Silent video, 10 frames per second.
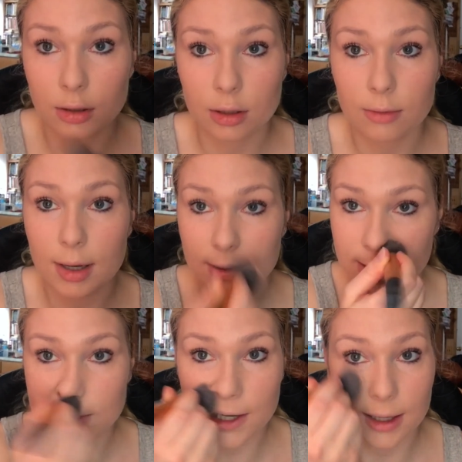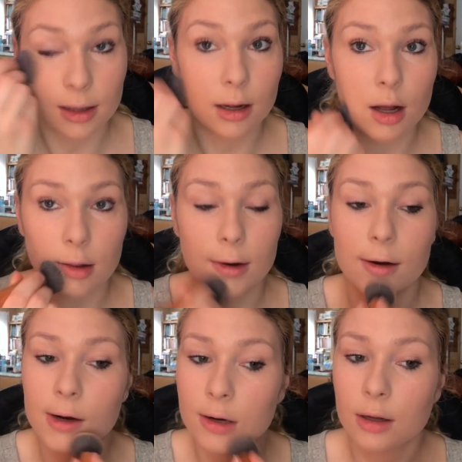You want it to stay the
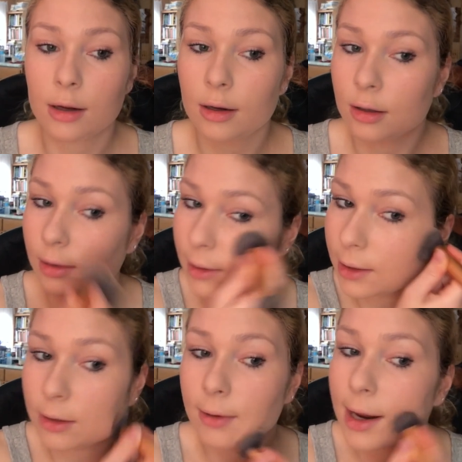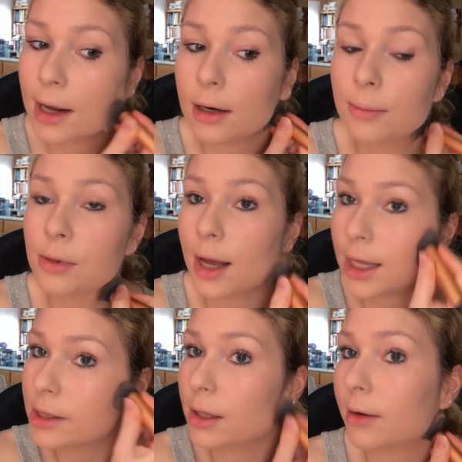color that you had
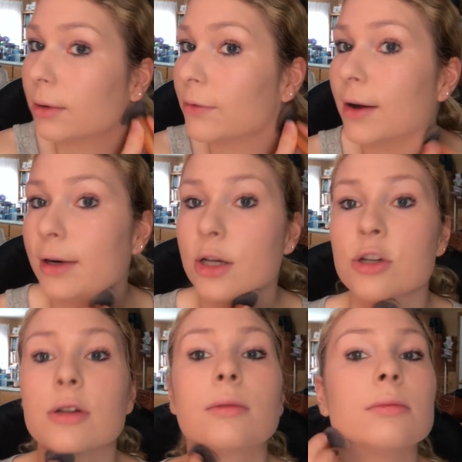applied the liquid foundation.